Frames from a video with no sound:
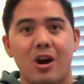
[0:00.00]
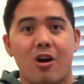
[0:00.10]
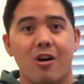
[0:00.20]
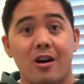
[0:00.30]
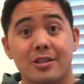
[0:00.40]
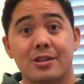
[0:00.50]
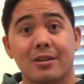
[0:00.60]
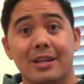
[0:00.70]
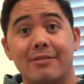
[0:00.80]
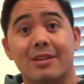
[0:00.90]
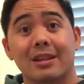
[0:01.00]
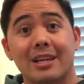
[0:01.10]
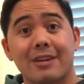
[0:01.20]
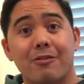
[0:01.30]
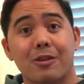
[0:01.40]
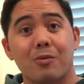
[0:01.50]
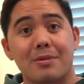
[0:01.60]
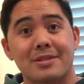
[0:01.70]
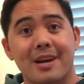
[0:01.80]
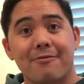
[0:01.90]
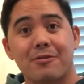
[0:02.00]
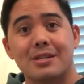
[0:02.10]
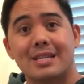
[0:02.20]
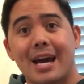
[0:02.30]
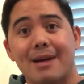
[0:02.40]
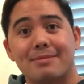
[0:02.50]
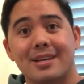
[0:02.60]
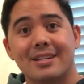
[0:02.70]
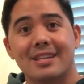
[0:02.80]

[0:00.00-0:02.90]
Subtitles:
or also leave the link for the website for Taptes.